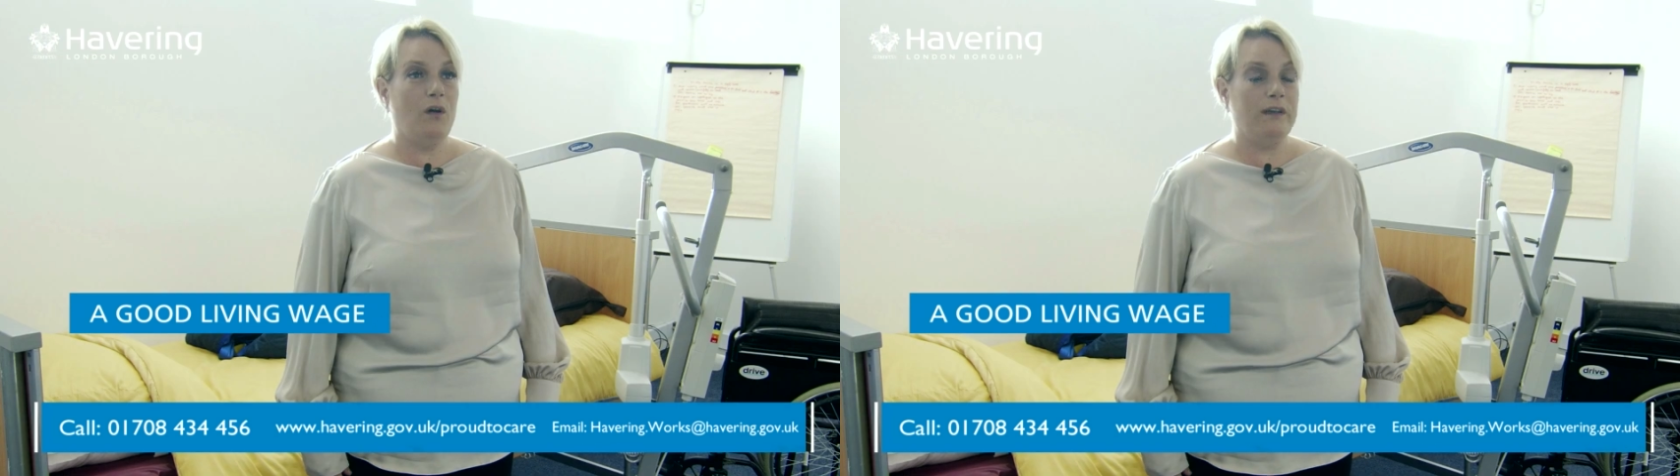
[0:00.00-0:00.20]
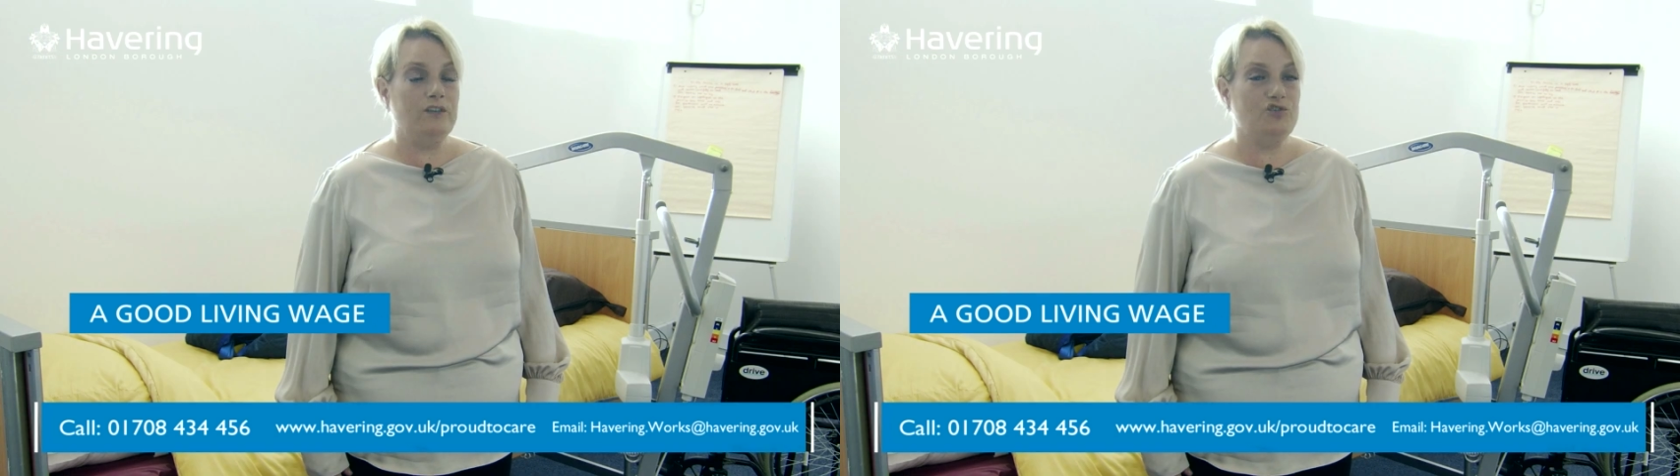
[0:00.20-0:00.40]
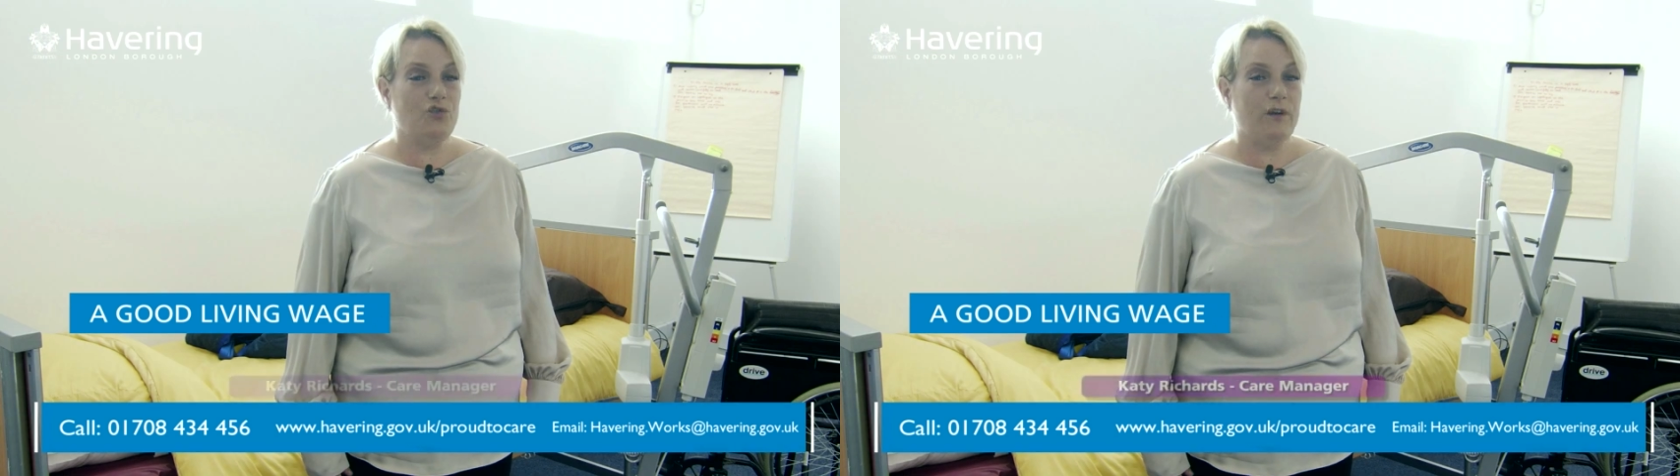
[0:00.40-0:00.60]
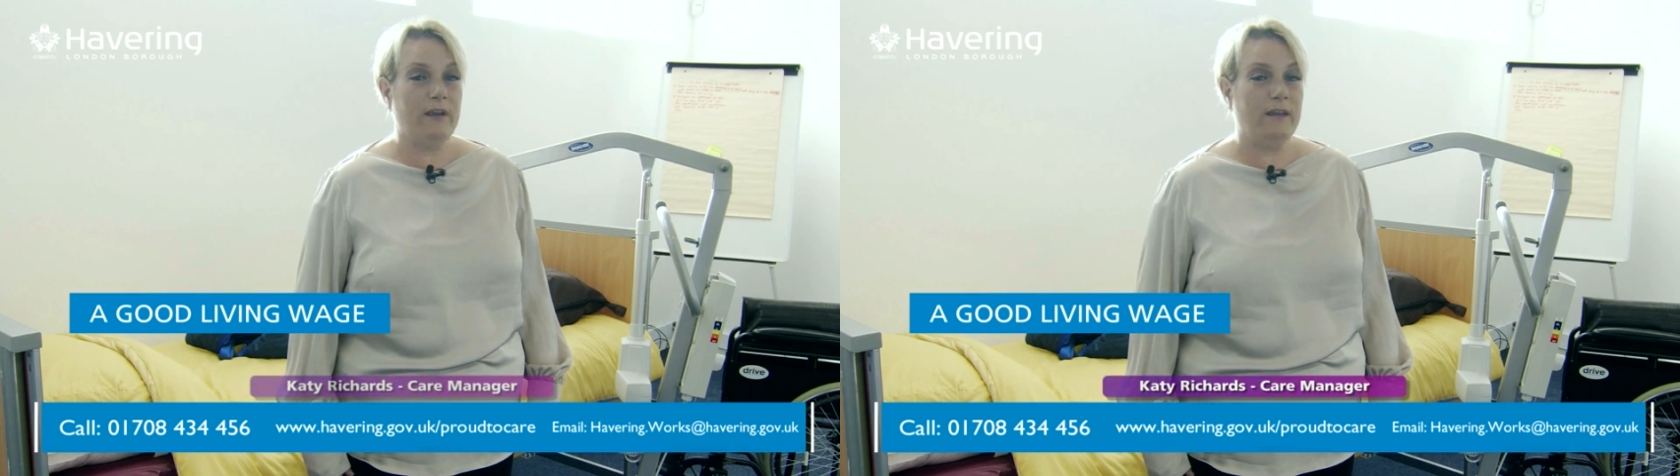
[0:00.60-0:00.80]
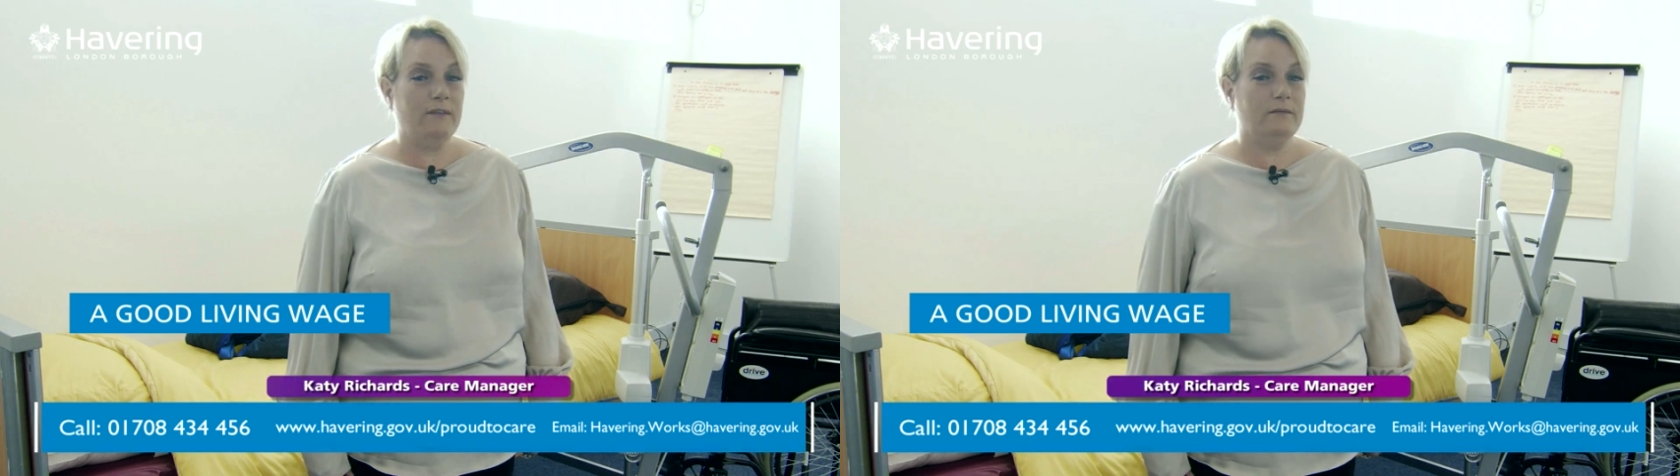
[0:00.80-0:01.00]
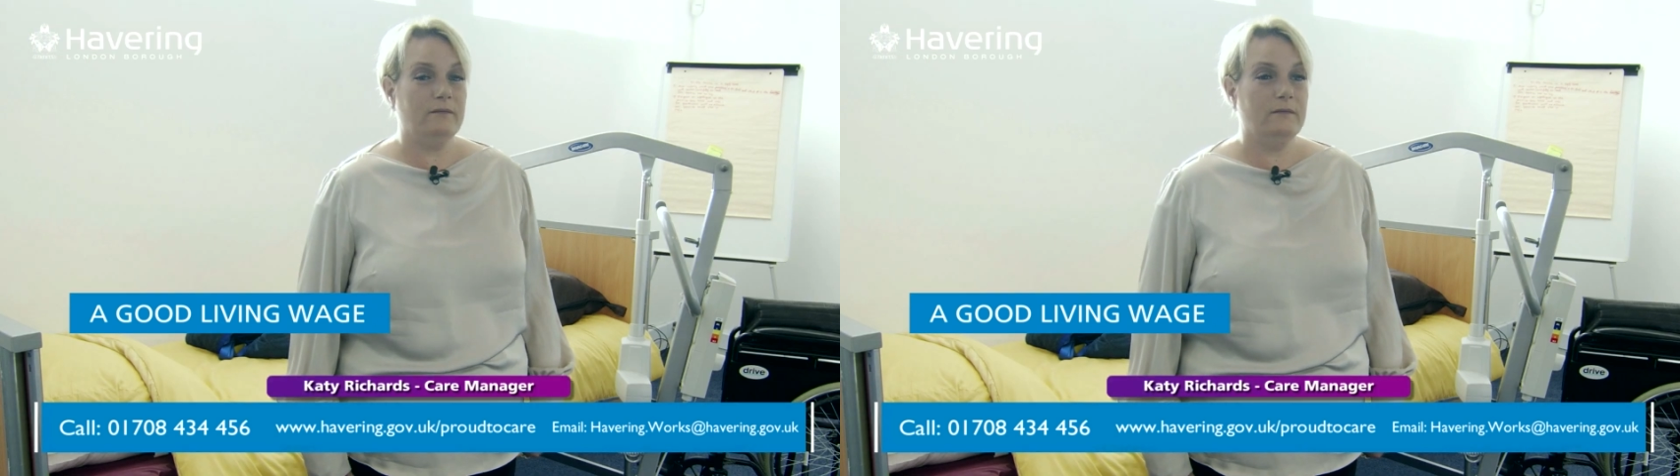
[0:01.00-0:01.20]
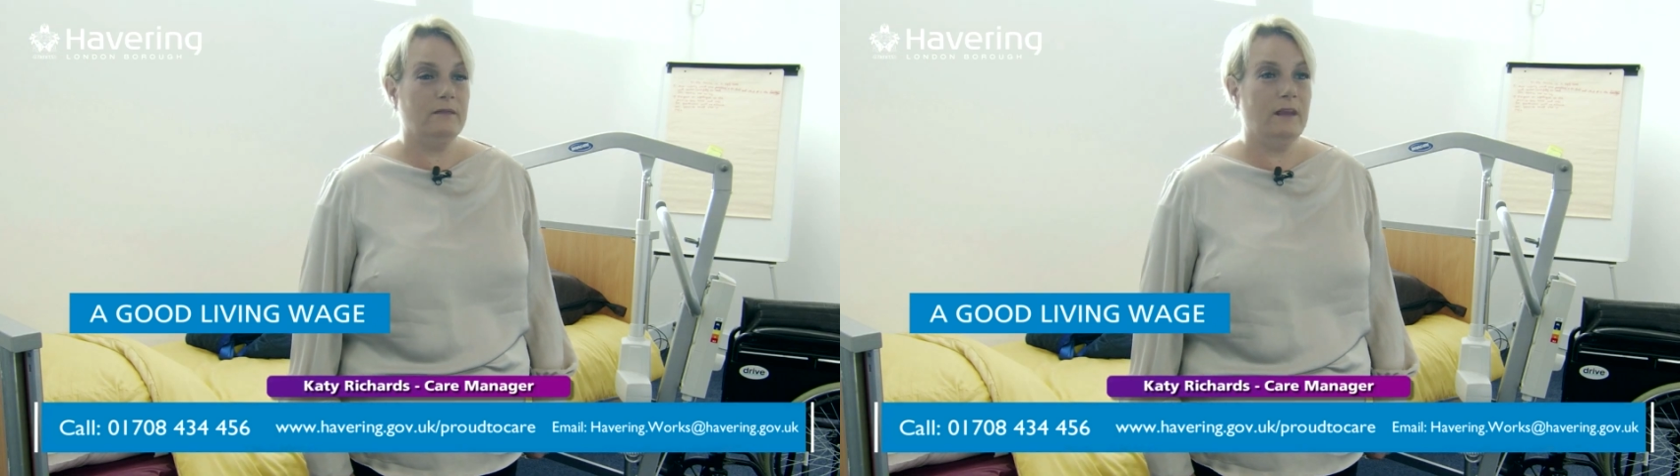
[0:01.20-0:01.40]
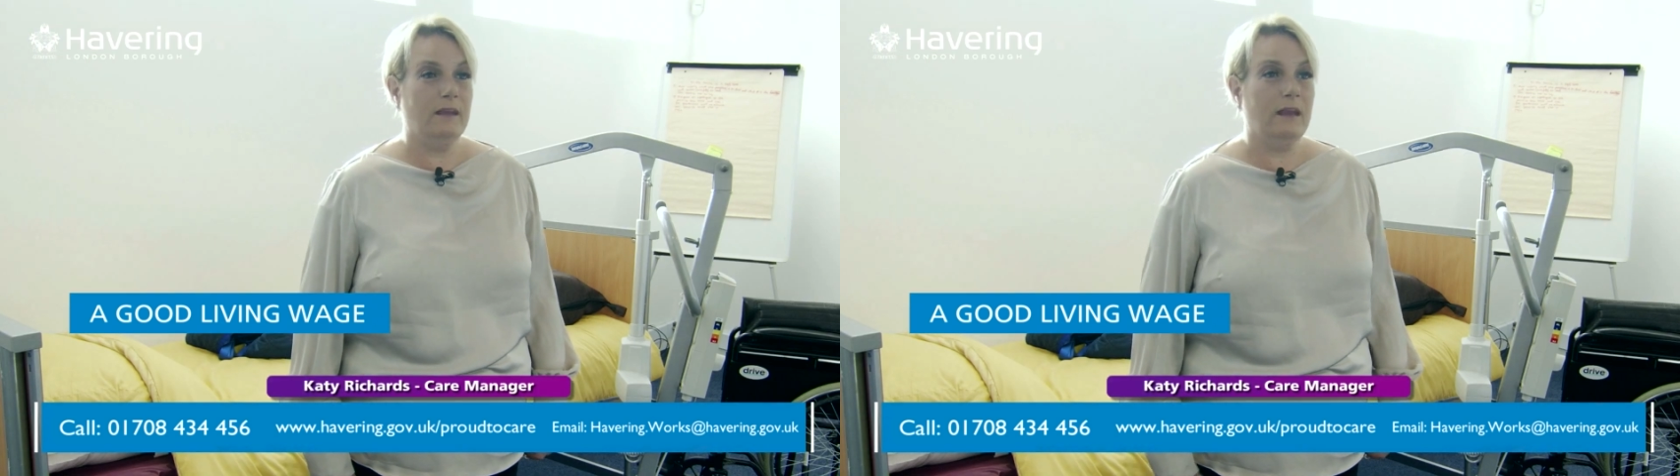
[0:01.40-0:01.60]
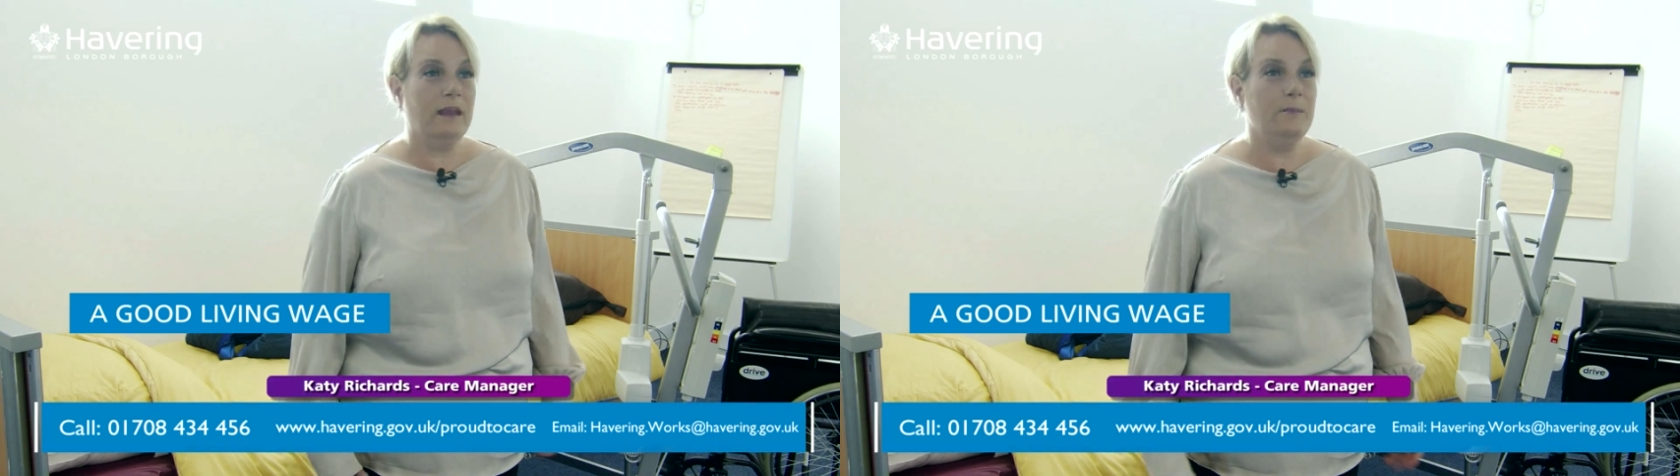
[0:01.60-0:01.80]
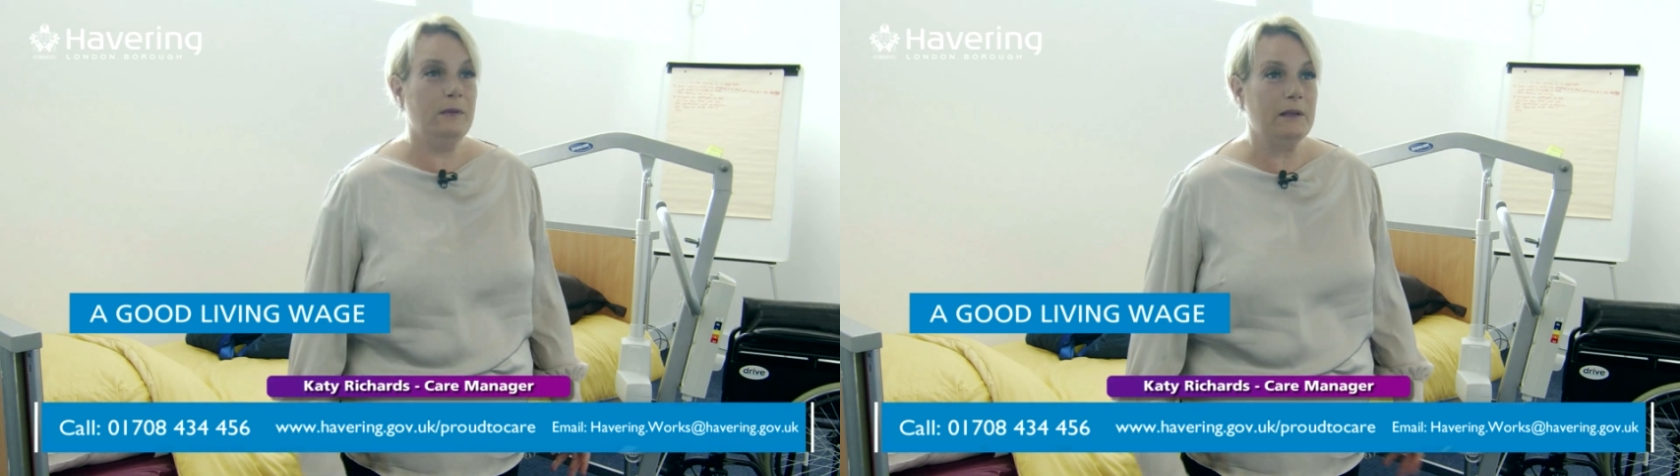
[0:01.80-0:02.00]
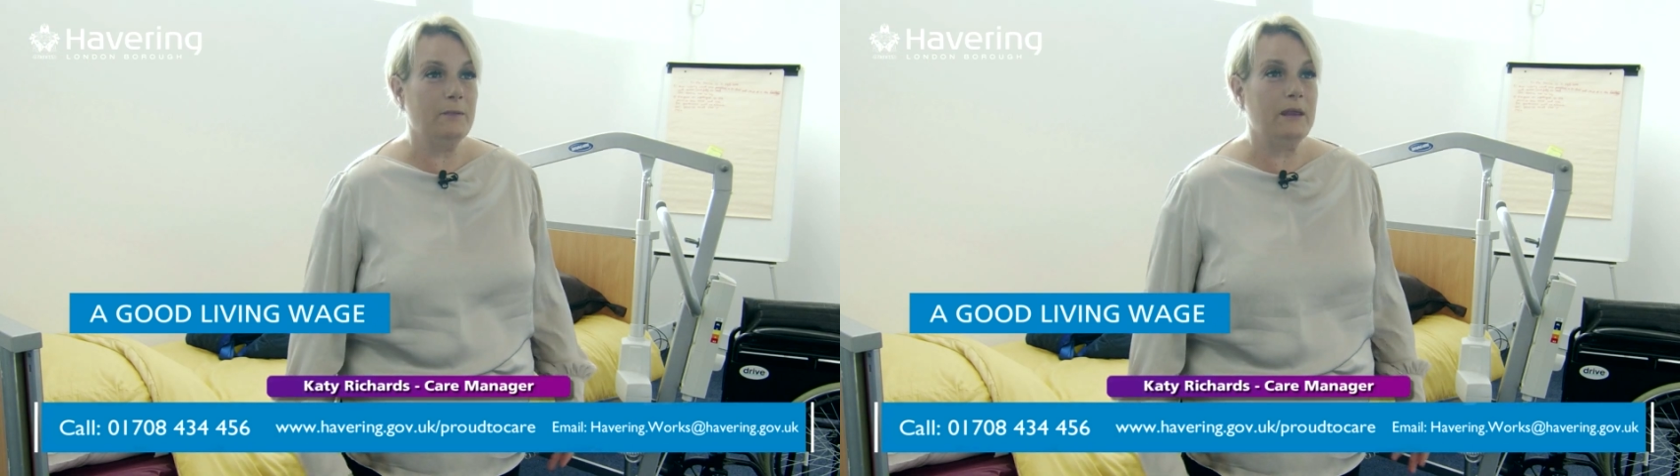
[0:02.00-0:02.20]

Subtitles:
I enjoy enabling